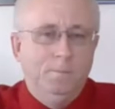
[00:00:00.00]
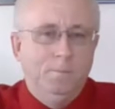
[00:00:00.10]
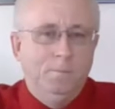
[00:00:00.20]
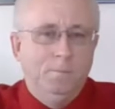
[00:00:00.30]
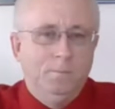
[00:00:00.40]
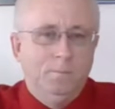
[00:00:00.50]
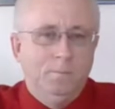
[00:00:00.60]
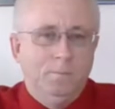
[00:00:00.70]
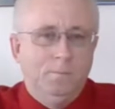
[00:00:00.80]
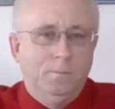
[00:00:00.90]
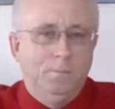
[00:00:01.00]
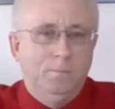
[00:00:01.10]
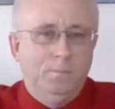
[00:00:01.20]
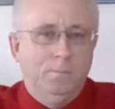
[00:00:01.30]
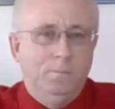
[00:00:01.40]

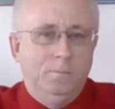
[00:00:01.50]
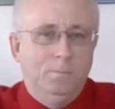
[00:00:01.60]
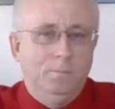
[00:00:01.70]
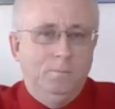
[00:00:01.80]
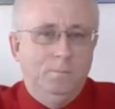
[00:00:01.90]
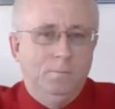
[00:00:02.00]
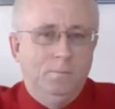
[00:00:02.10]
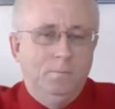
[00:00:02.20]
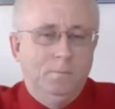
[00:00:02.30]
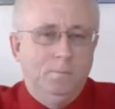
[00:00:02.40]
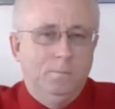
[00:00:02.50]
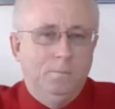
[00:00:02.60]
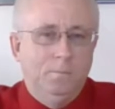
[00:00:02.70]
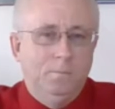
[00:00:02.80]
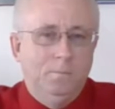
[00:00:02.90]

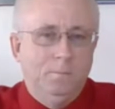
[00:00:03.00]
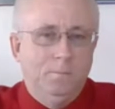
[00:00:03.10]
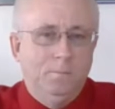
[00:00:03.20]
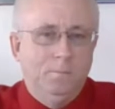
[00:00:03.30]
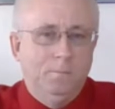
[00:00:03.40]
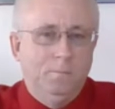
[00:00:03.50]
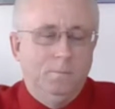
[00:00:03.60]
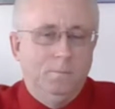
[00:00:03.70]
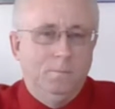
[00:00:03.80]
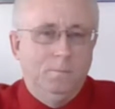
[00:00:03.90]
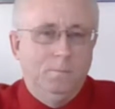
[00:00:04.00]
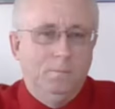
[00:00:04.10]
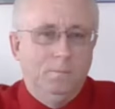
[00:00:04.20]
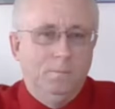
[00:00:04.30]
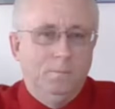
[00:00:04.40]

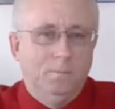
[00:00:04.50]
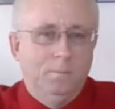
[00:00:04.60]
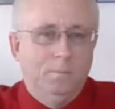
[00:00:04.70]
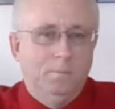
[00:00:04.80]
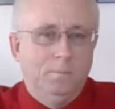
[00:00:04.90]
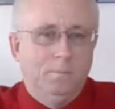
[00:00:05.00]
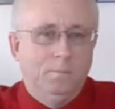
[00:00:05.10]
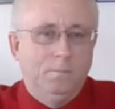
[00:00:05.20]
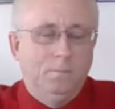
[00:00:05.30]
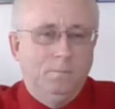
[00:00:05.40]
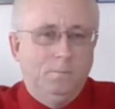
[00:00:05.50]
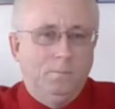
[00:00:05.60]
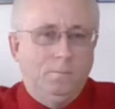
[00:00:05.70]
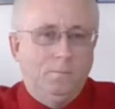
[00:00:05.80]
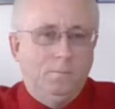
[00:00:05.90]

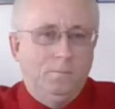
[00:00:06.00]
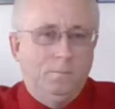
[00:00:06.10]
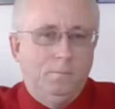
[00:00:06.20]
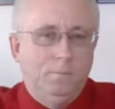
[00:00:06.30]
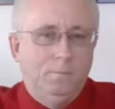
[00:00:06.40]
No words are spoken by the person on screen.